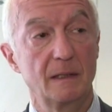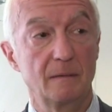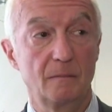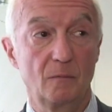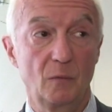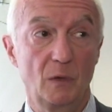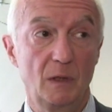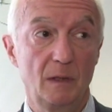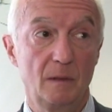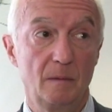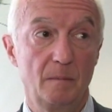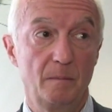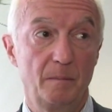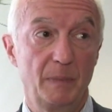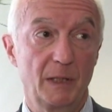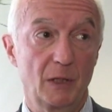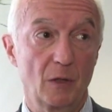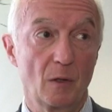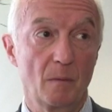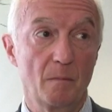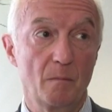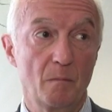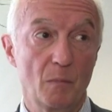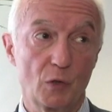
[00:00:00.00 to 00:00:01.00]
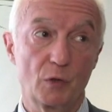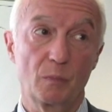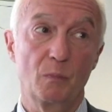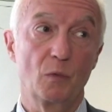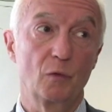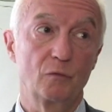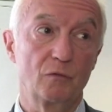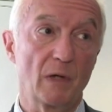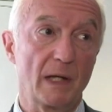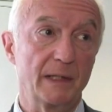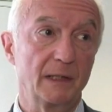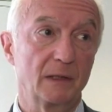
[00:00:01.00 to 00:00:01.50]
will become much
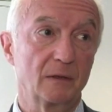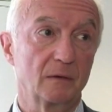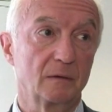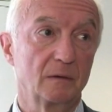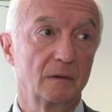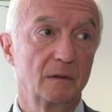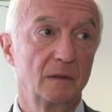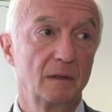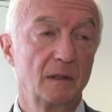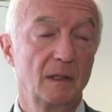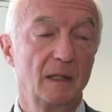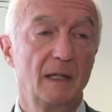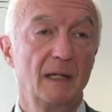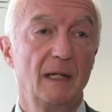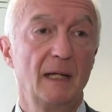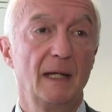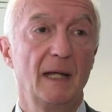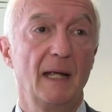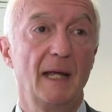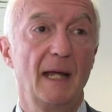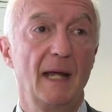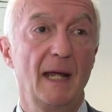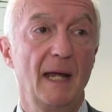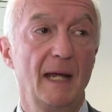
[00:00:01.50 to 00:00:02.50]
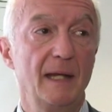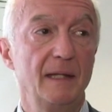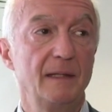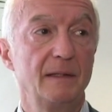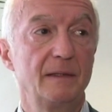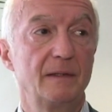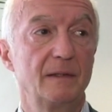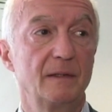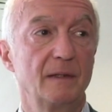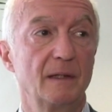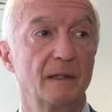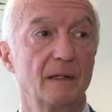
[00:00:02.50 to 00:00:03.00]
more radical,
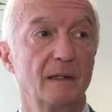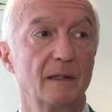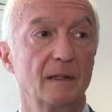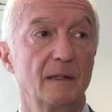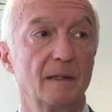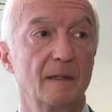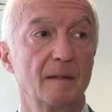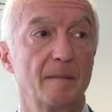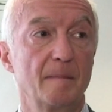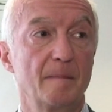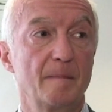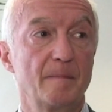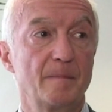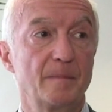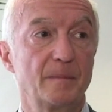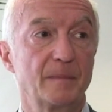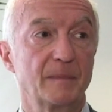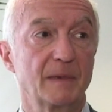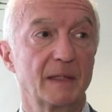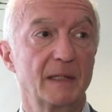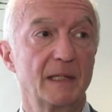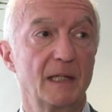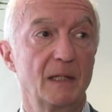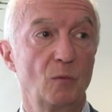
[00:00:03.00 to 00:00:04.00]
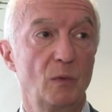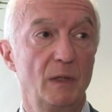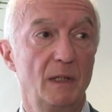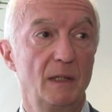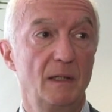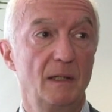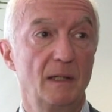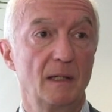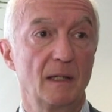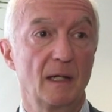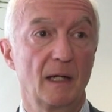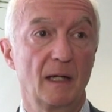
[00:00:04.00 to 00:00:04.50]
and they
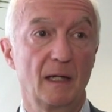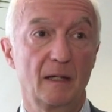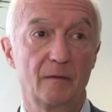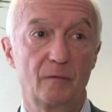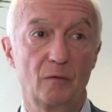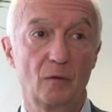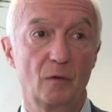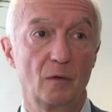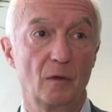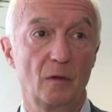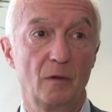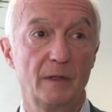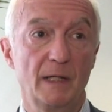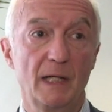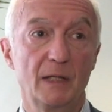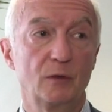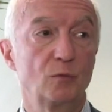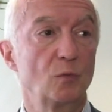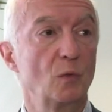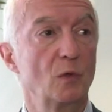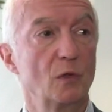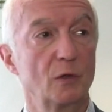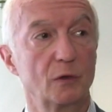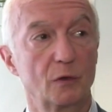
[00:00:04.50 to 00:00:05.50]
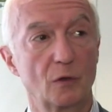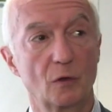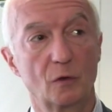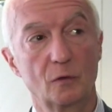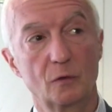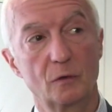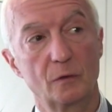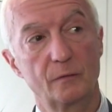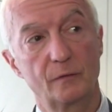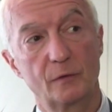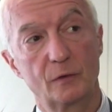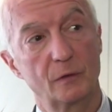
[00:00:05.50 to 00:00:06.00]
will have a network
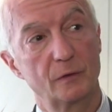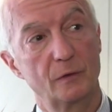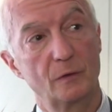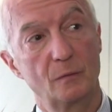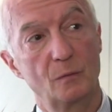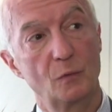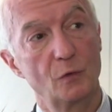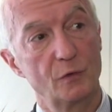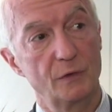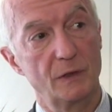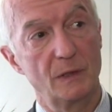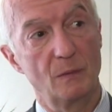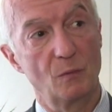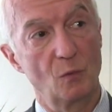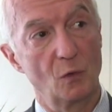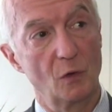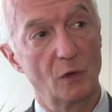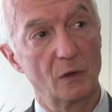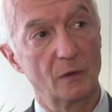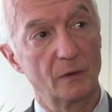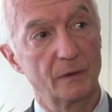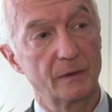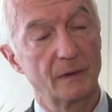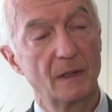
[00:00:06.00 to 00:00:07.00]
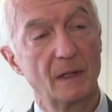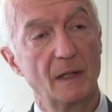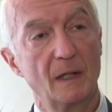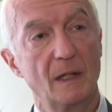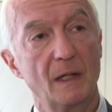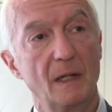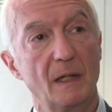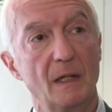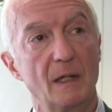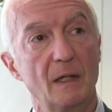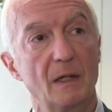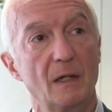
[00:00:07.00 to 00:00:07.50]
all over the Muslim world.
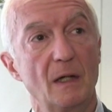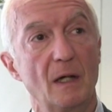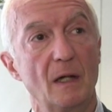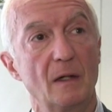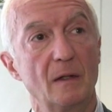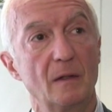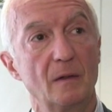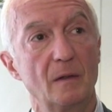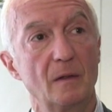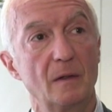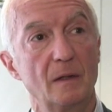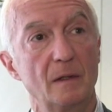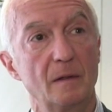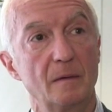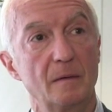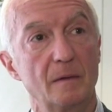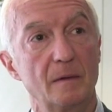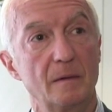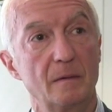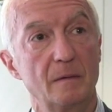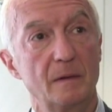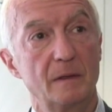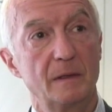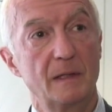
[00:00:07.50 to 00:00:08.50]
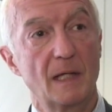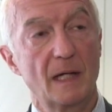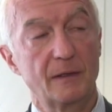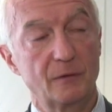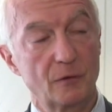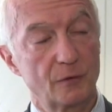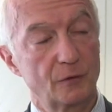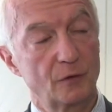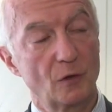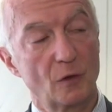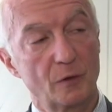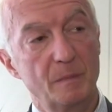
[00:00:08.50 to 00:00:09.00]
That
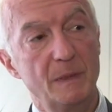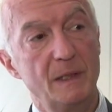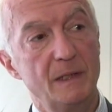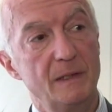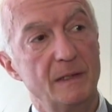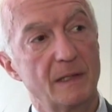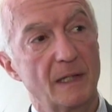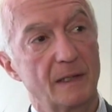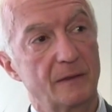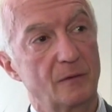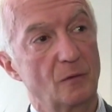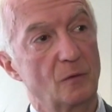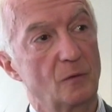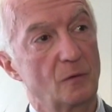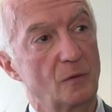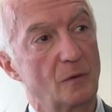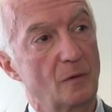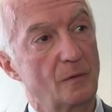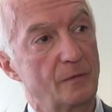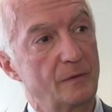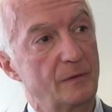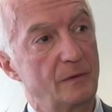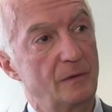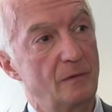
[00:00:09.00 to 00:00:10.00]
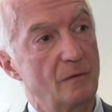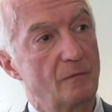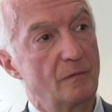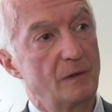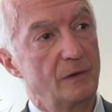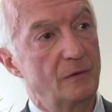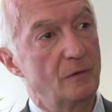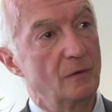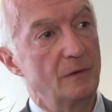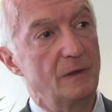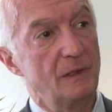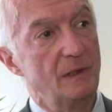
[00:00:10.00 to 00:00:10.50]
does not mean that all of the
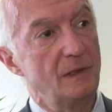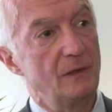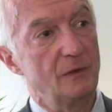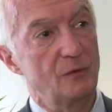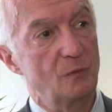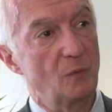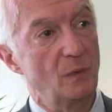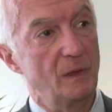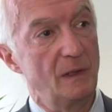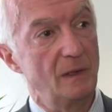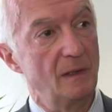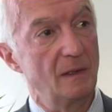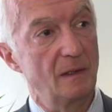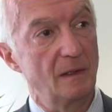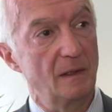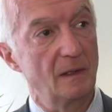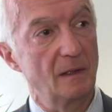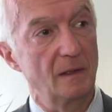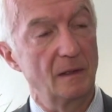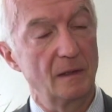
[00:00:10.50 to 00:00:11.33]
returnees will